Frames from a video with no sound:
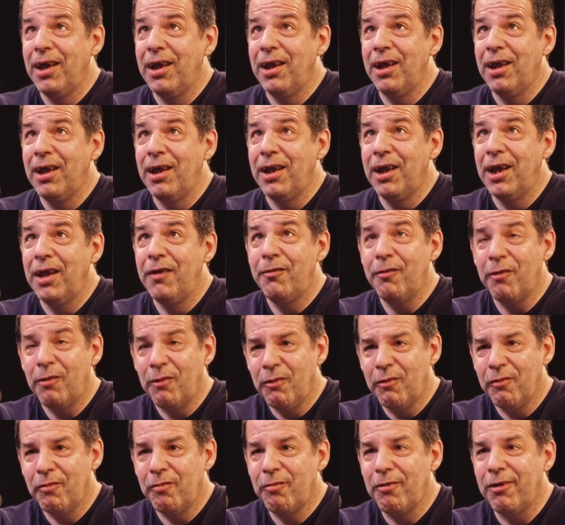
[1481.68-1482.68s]
He
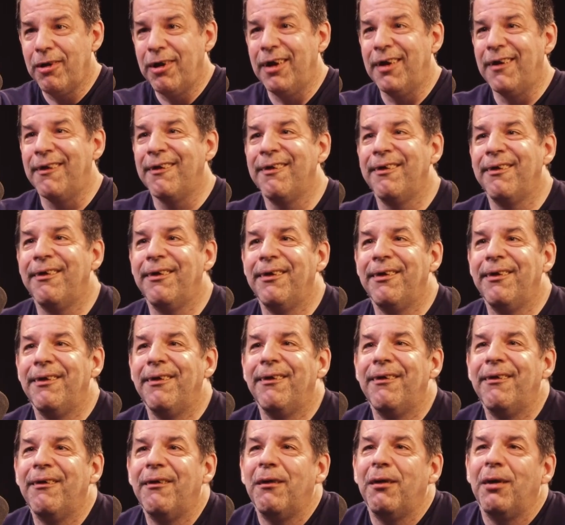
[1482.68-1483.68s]
joins him.
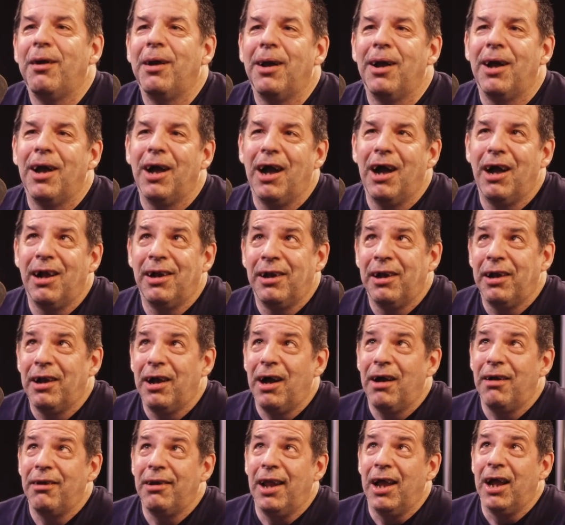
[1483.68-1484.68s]
I,
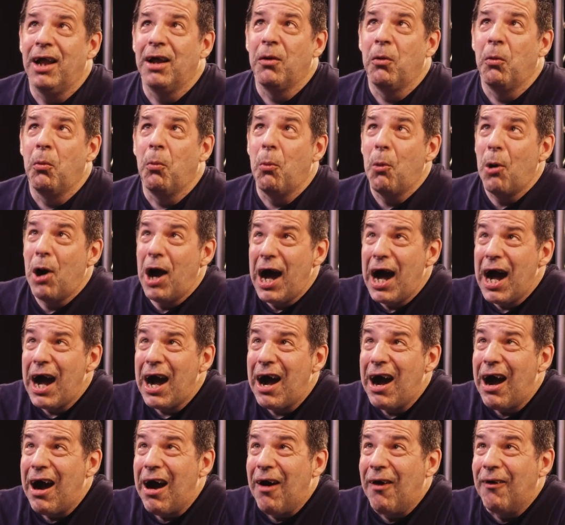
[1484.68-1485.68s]
I'm like,
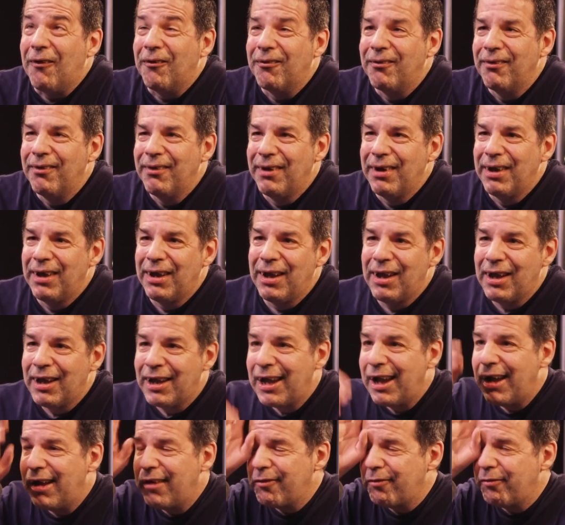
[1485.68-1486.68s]
wow,
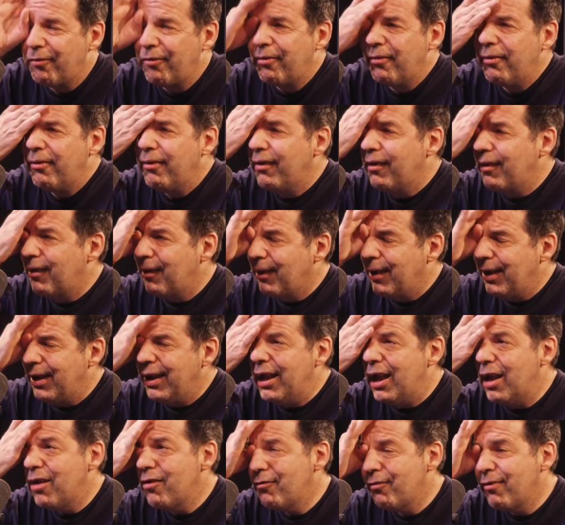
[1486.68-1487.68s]
because
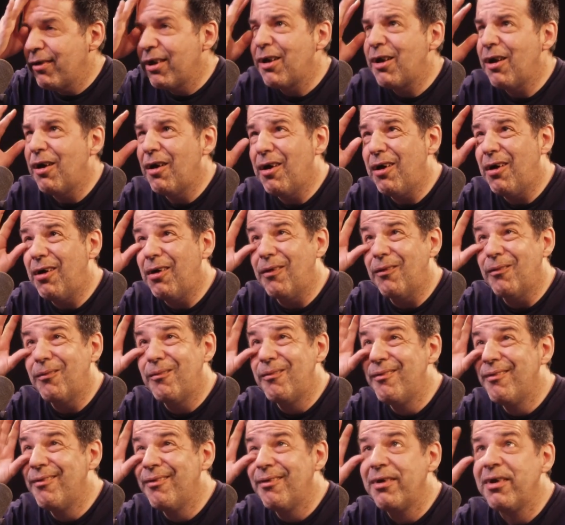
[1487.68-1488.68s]
years ago
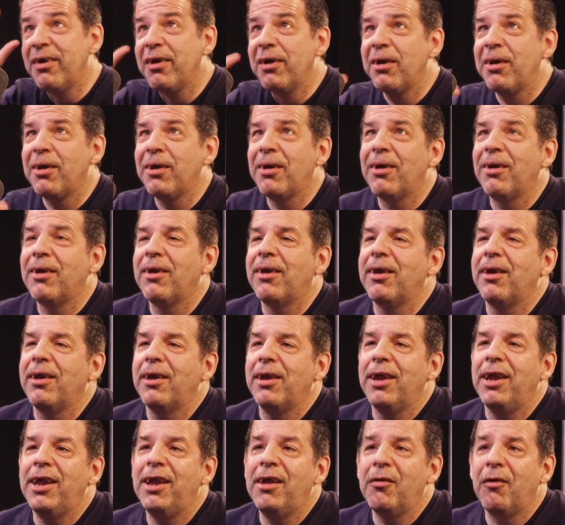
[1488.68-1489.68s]

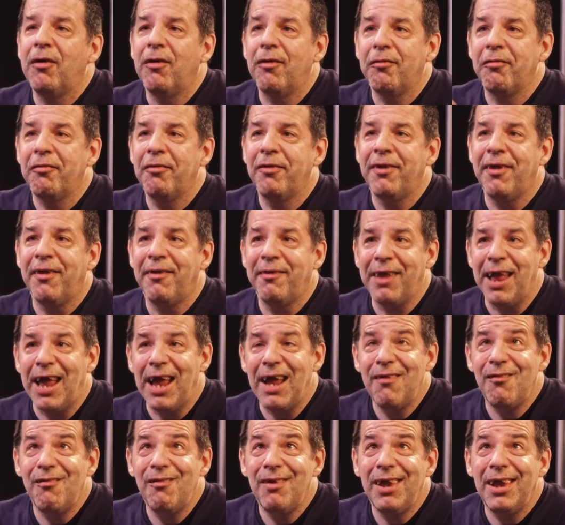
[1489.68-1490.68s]
he was in the
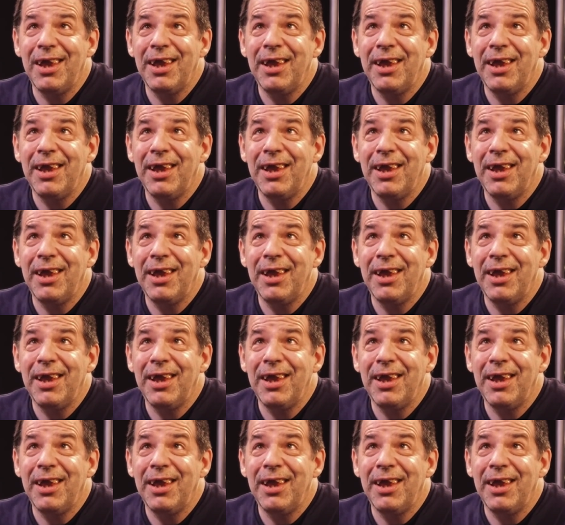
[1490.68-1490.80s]
Navy.